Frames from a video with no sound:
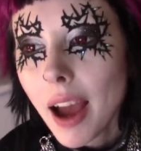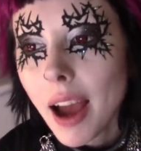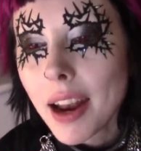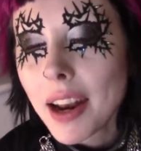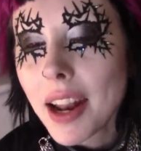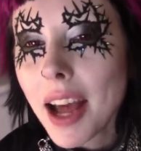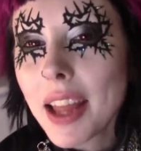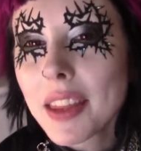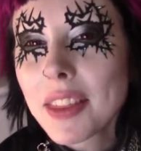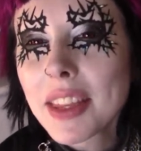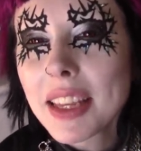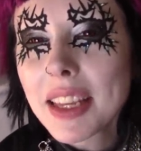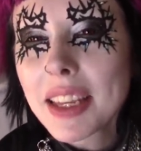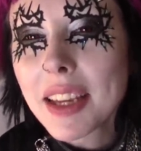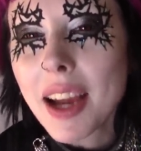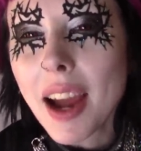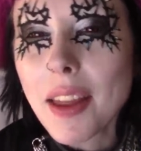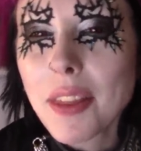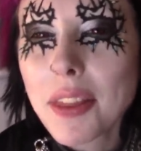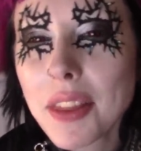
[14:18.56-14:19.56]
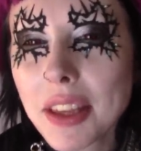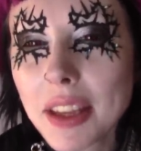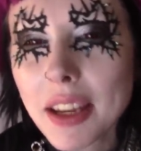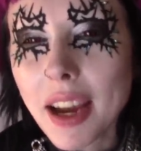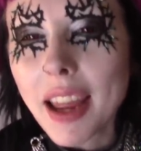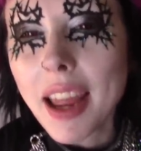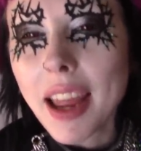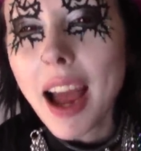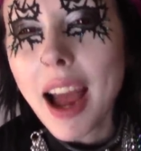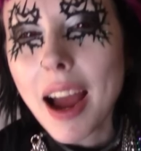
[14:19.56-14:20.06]
And I think I
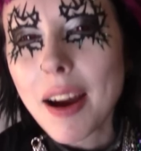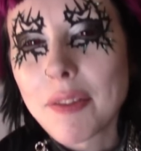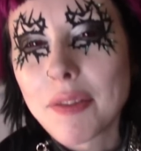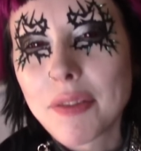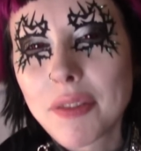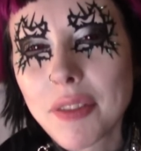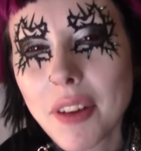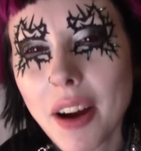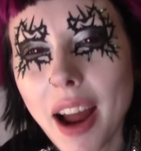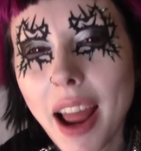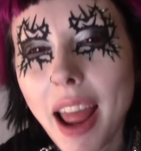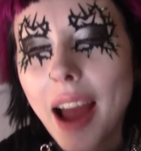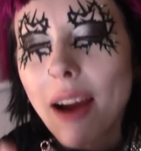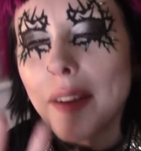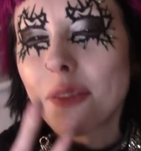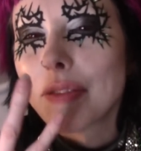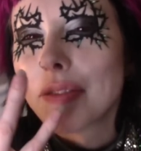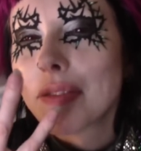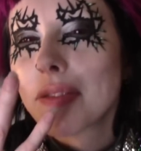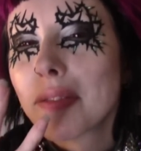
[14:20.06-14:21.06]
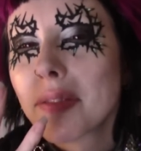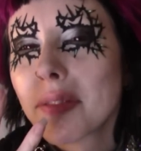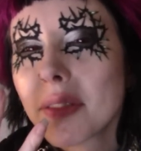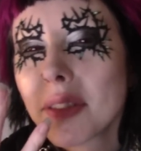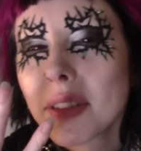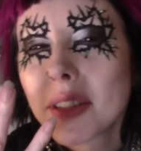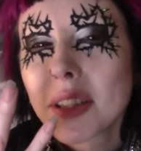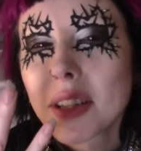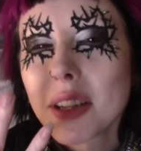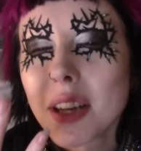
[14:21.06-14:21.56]
have
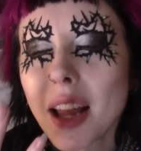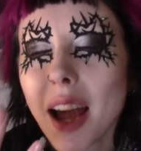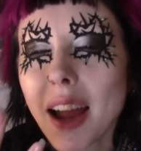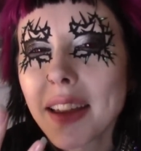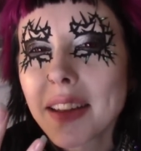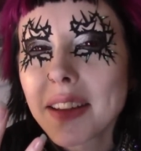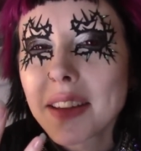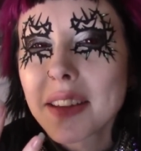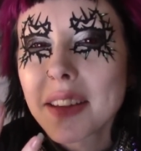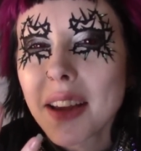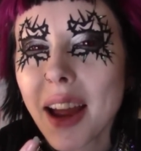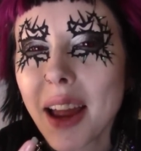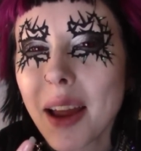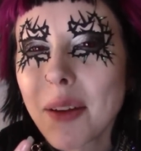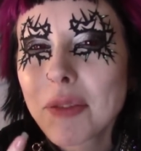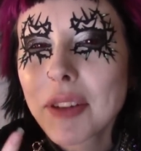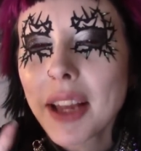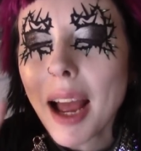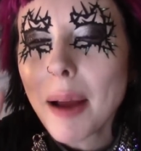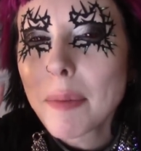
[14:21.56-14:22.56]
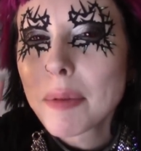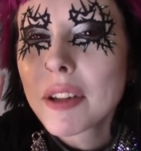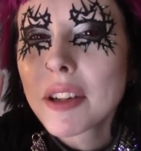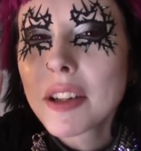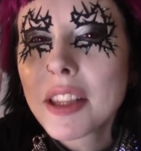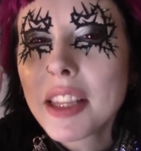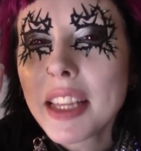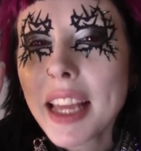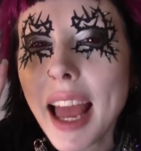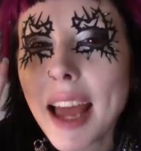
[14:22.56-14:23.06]
tonight. I have
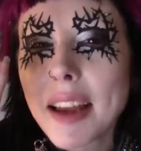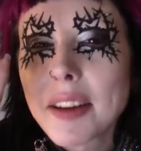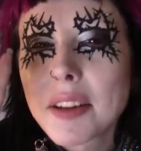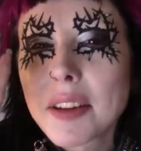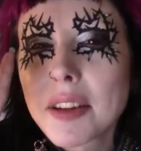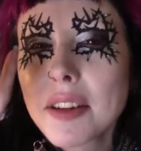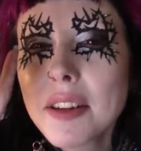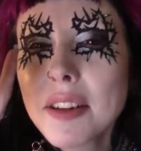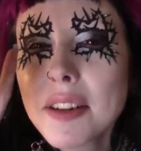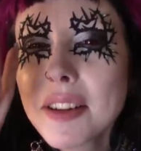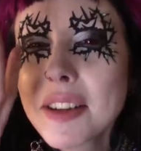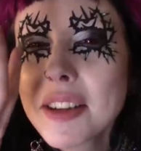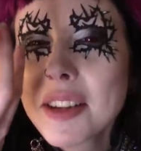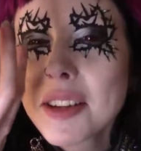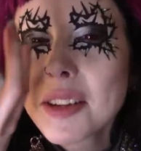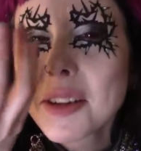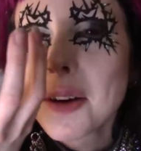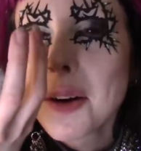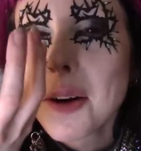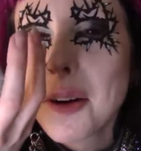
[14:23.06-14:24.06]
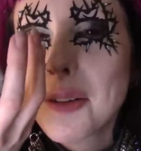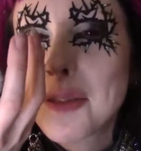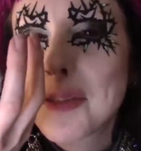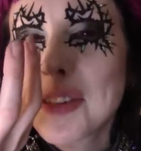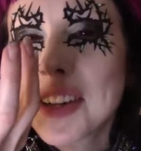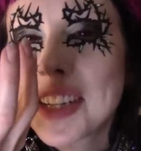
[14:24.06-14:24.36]
captured the essence of